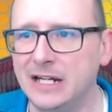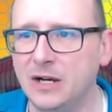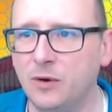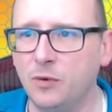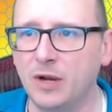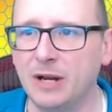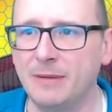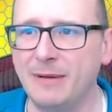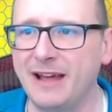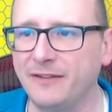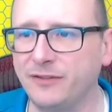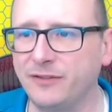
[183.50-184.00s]

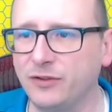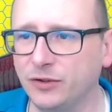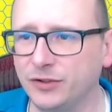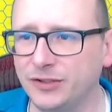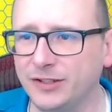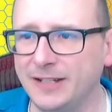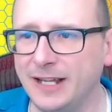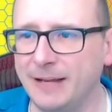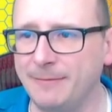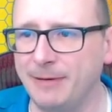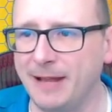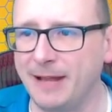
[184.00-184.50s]
What about, of course, the
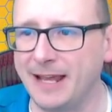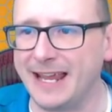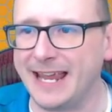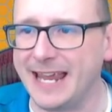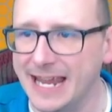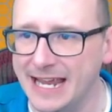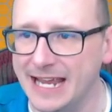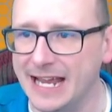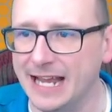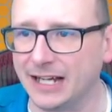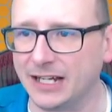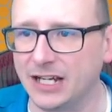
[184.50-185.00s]
state of play
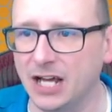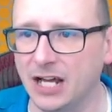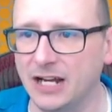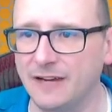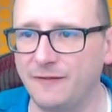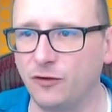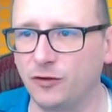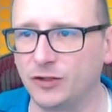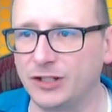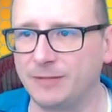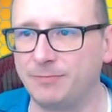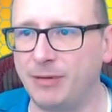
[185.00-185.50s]
here? Cutting
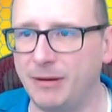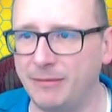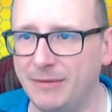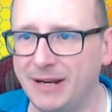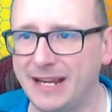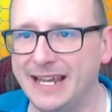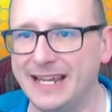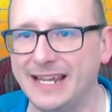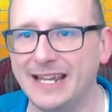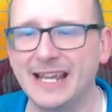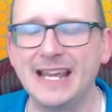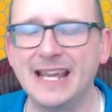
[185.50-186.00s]
Four Shots Premier
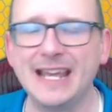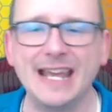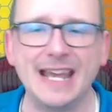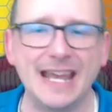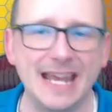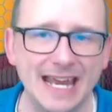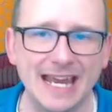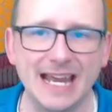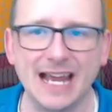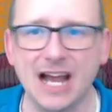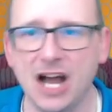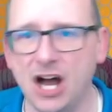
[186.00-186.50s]
League.
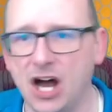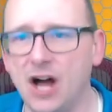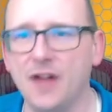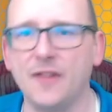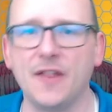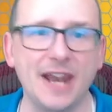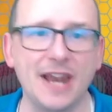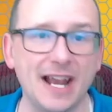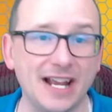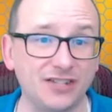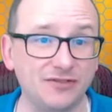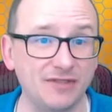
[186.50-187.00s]
Here are
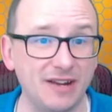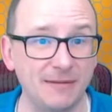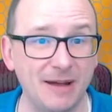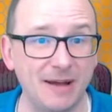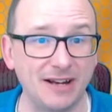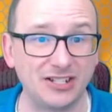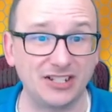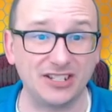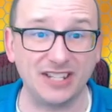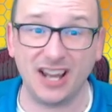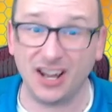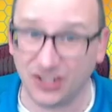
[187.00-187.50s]
the next round of
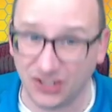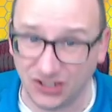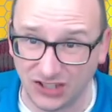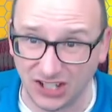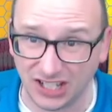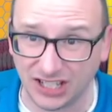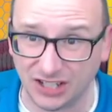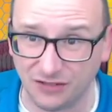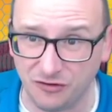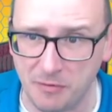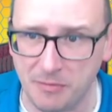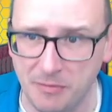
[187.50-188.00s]
matches. There are
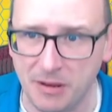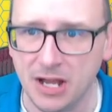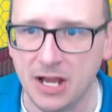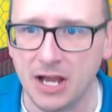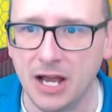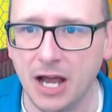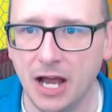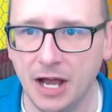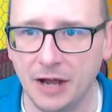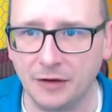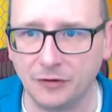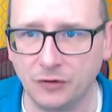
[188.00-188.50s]
6 of them.
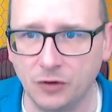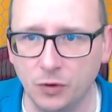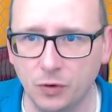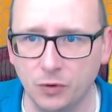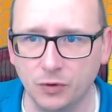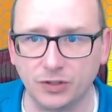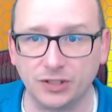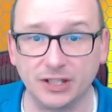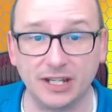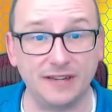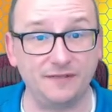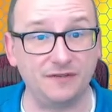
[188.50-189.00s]
Of
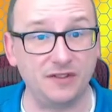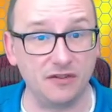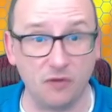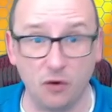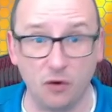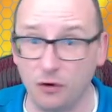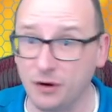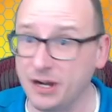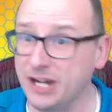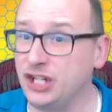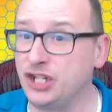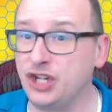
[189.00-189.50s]
course, if you've
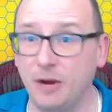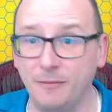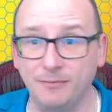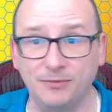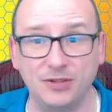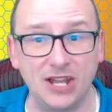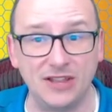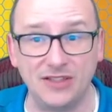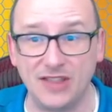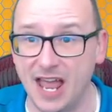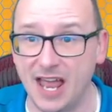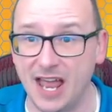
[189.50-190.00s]
already
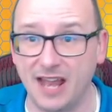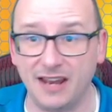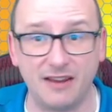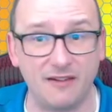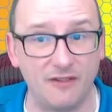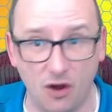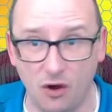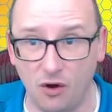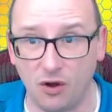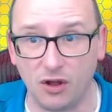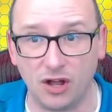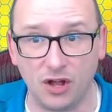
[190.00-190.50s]
dropped in there
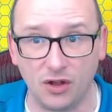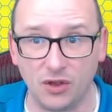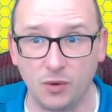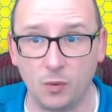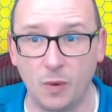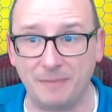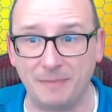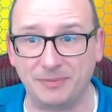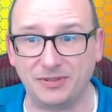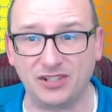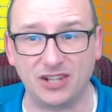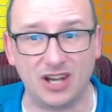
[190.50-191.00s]
on the
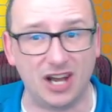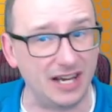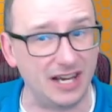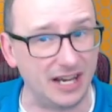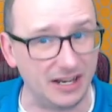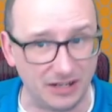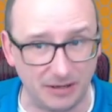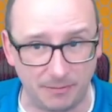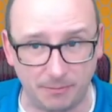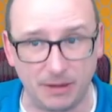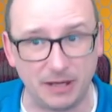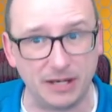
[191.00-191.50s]
website
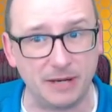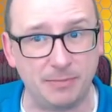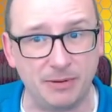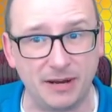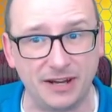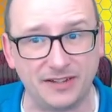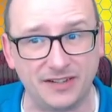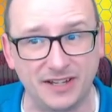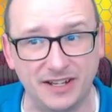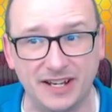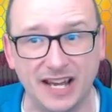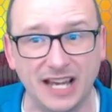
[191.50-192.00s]
and you put your
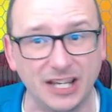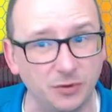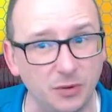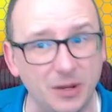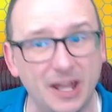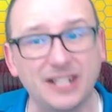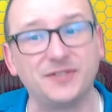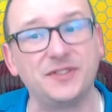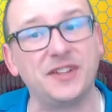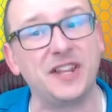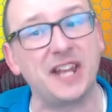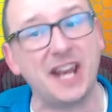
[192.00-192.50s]
picks in, guess what?
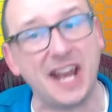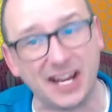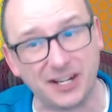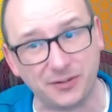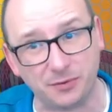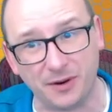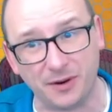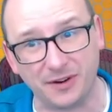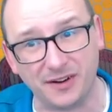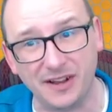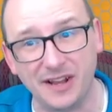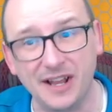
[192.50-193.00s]
That's for the next
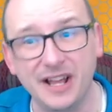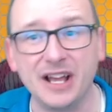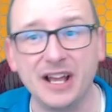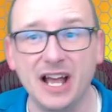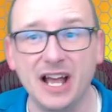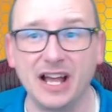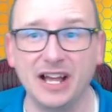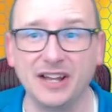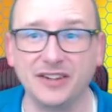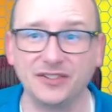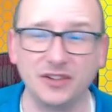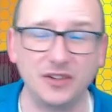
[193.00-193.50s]
one.
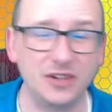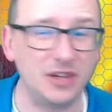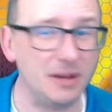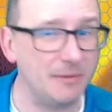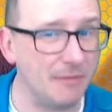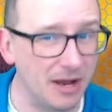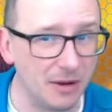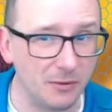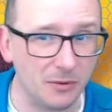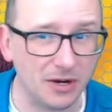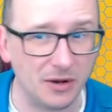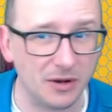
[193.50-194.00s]
So you
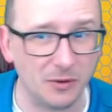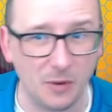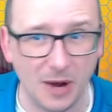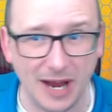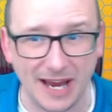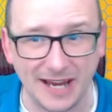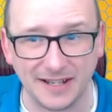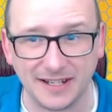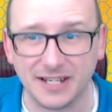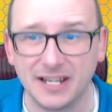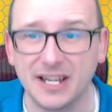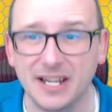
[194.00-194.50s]
might want to
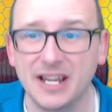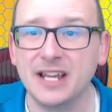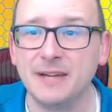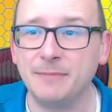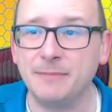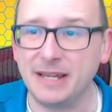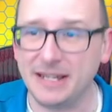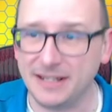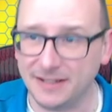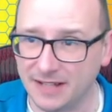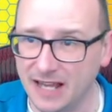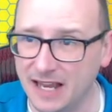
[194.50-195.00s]
wait.
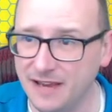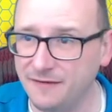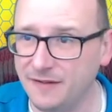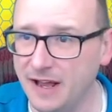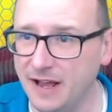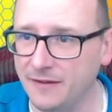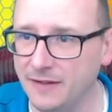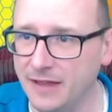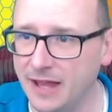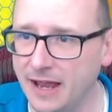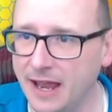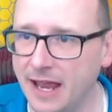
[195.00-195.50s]
Be safe
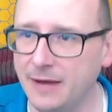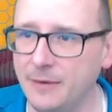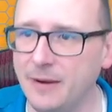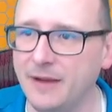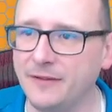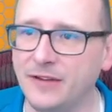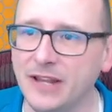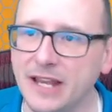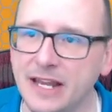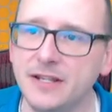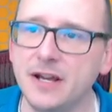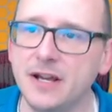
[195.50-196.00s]
out there. Anyway,
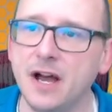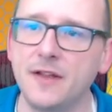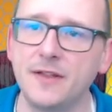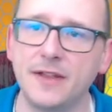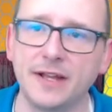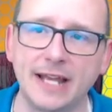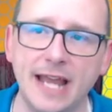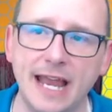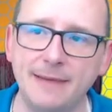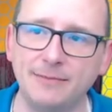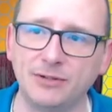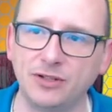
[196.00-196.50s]
if these are
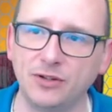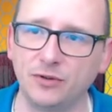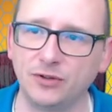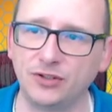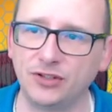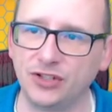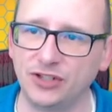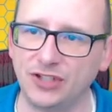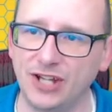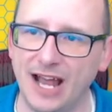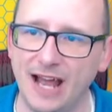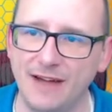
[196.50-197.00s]
the games, of course,
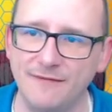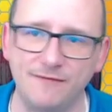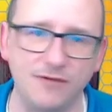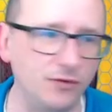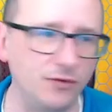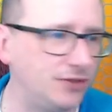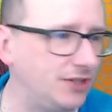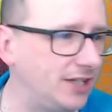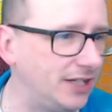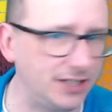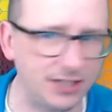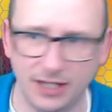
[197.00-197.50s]
just a
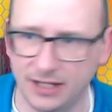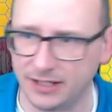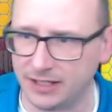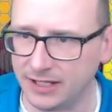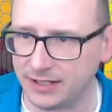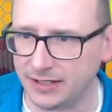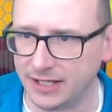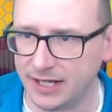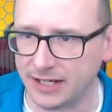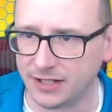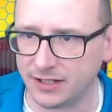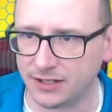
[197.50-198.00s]
handful. Six, is
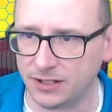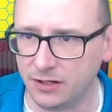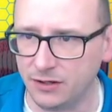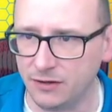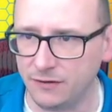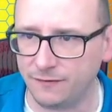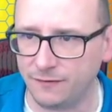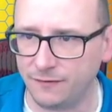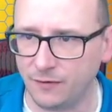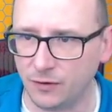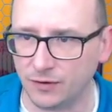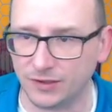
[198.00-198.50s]
it 6,
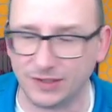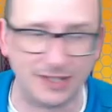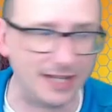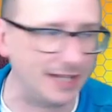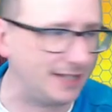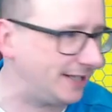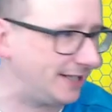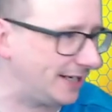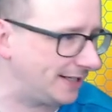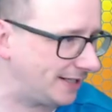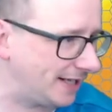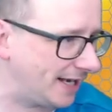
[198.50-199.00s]
2, 4,
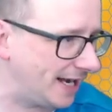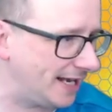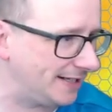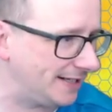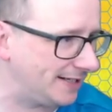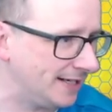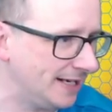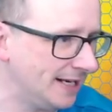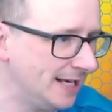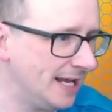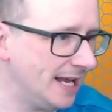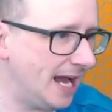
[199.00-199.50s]
6? Yes, it is.